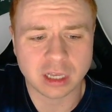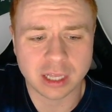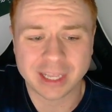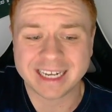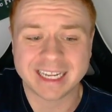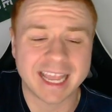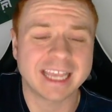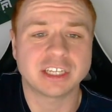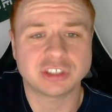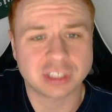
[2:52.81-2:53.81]

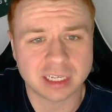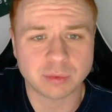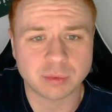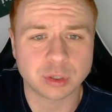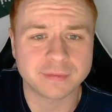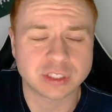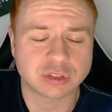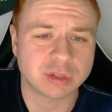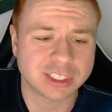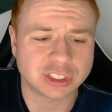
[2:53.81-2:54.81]
engaged in her previous
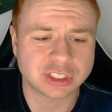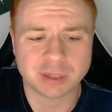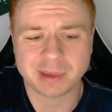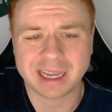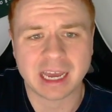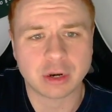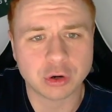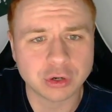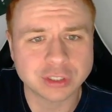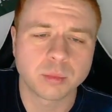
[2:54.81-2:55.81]
relationship and got
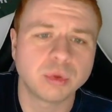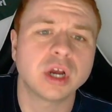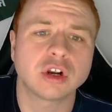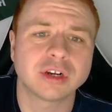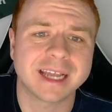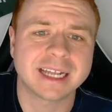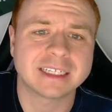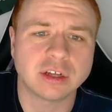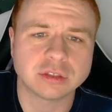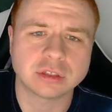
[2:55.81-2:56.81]
hurt, but her dad
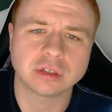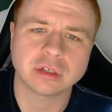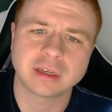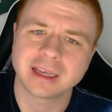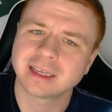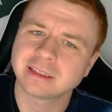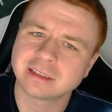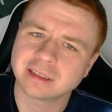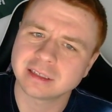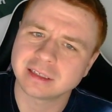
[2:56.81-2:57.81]
tells her
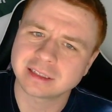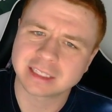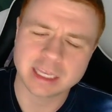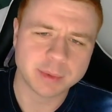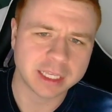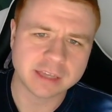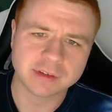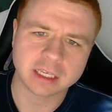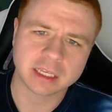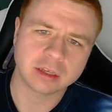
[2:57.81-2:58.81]
to keep it
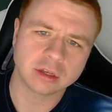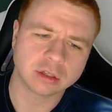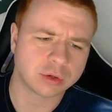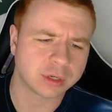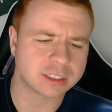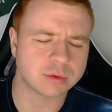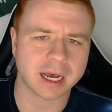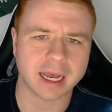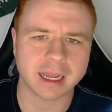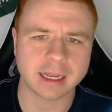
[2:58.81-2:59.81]
even keel, don't get too
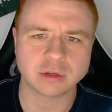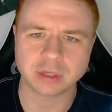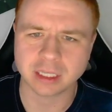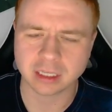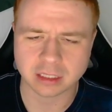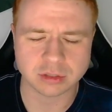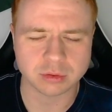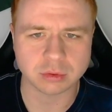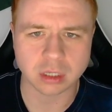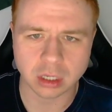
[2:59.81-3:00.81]
high, don't get
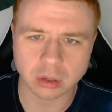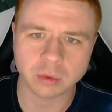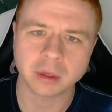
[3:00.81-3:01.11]
too low,